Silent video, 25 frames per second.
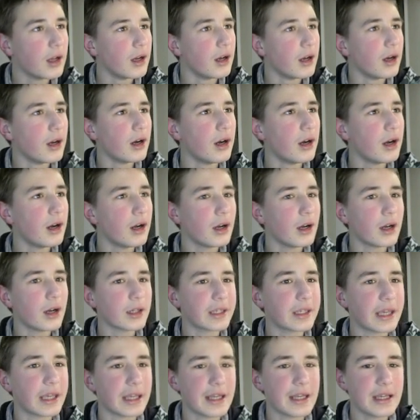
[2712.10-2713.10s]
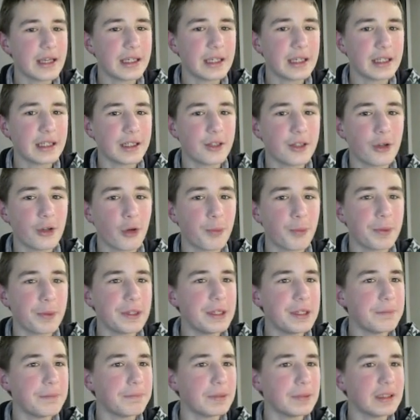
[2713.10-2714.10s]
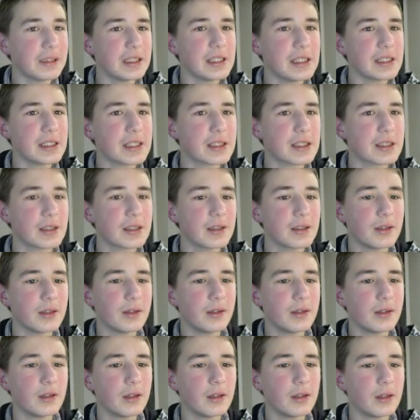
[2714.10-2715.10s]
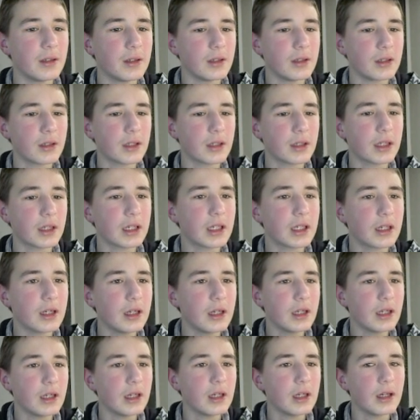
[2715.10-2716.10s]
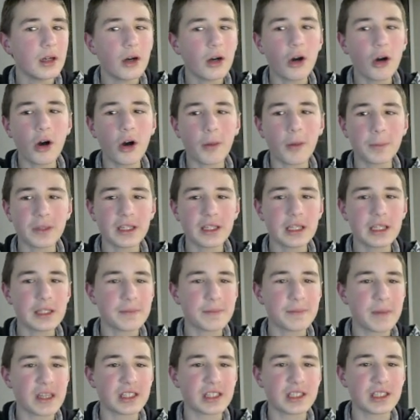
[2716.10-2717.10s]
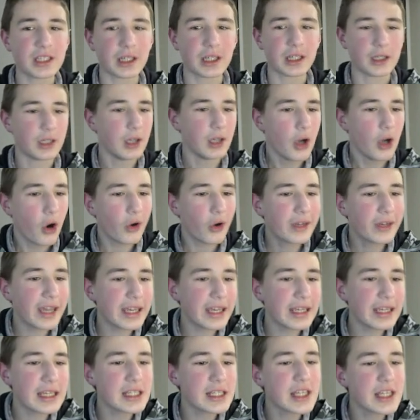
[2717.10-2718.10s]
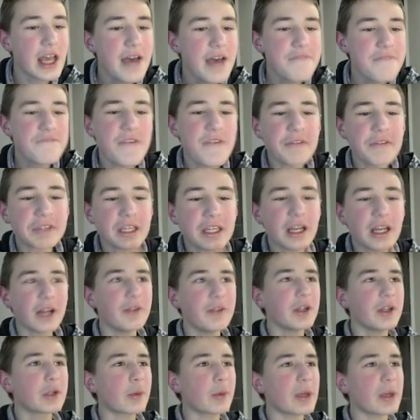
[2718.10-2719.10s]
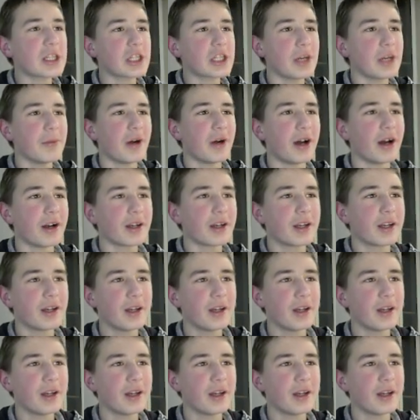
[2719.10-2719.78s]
Can I get an opponent, please? Like, oh, play against Besnik. Okay, he has 1500 question mark.